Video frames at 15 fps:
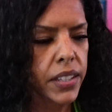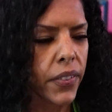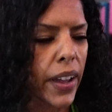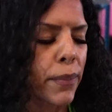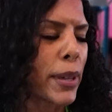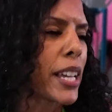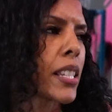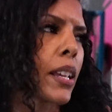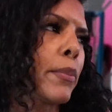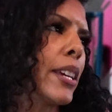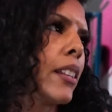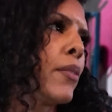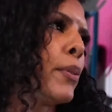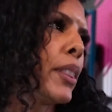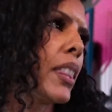it's fine because I
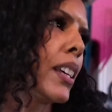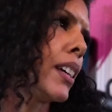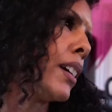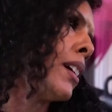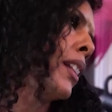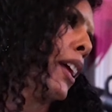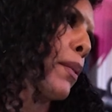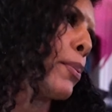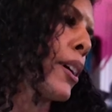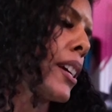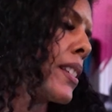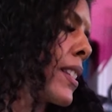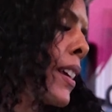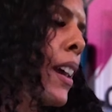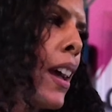mean, with the leg
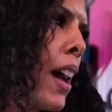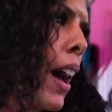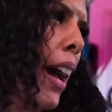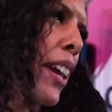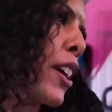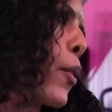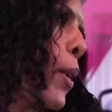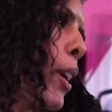press, I get